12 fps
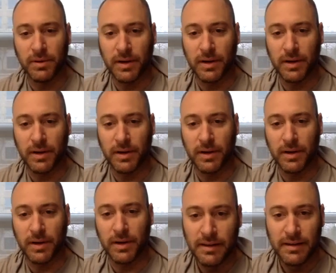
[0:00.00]
Lee, pretty
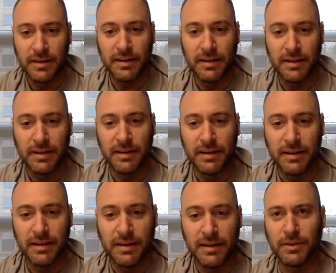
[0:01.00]
well.
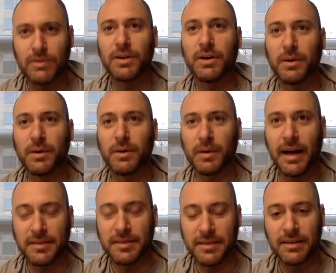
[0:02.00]

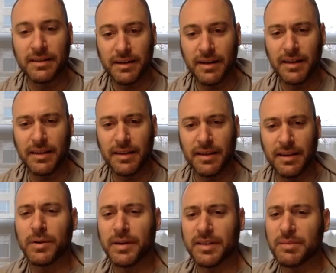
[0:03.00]
He has I
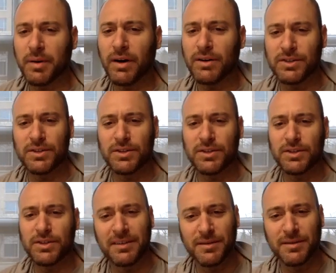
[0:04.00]
think the word is
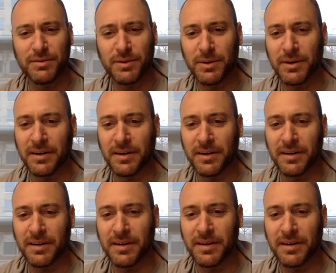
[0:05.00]
penchant
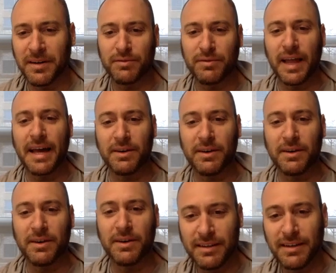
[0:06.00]
for
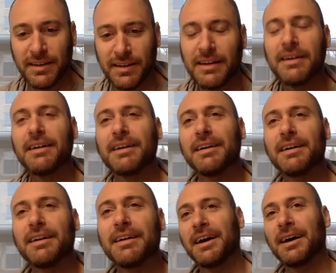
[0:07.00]
flannel.
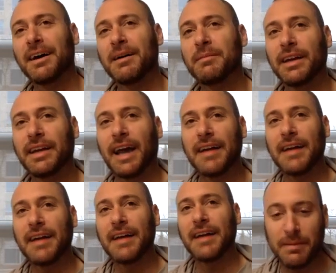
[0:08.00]
And he
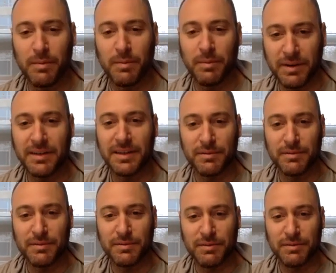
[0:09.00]
has the
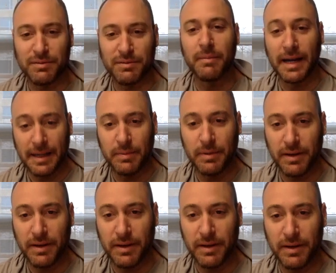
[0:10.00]
capability of growing a
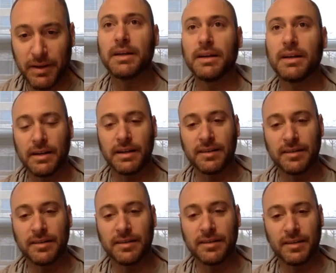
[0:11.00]
mighty beard. What I'm
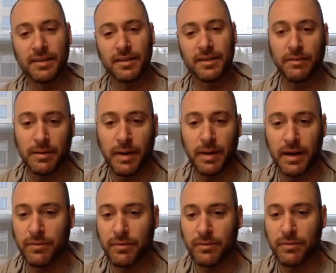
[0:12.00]
hearing is that if an
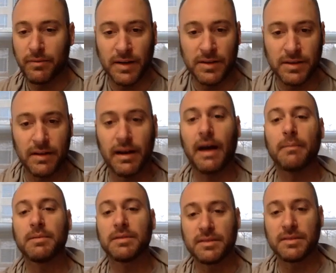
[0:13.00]
embedded firmware
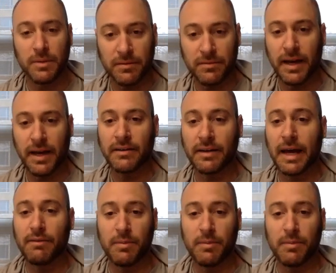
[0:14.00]
engineer happens to wear
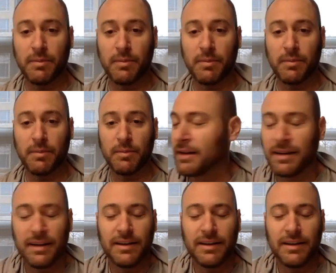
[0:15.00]
flannel and have a big beard,